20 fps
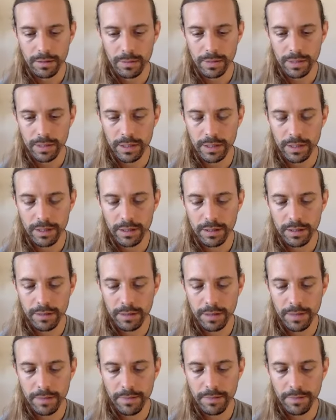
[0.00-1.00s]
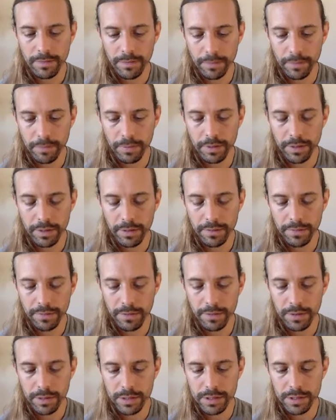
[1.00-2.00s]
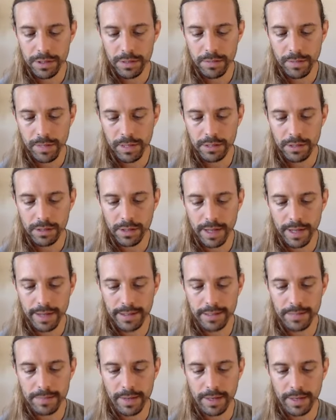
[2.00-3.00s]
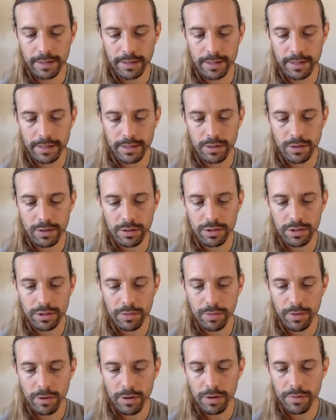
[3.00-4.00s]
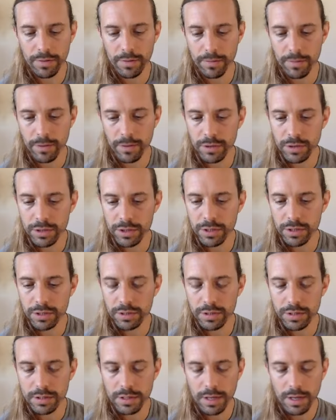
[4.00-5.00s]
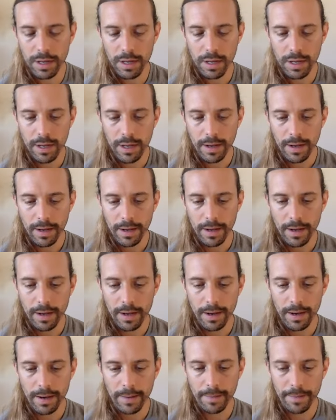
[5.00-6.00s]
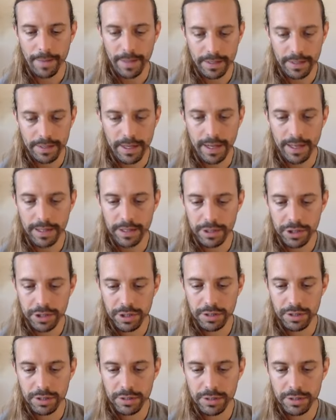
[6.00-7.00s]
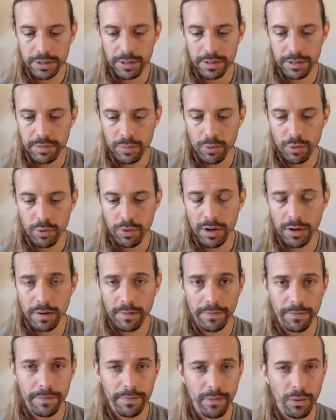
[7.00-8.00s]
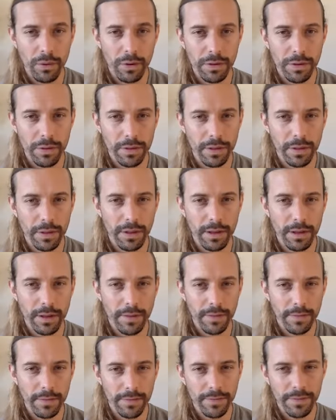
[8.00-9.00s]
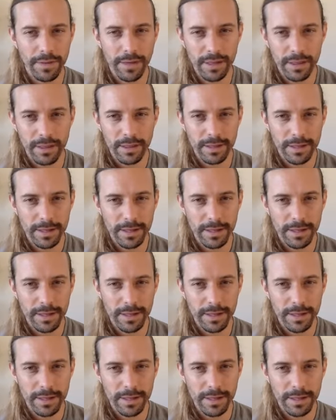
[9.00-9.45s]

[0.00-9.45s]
We need to give complete focus to mental aspect. It's also part of emotions. Intentions is more of 4th, 5th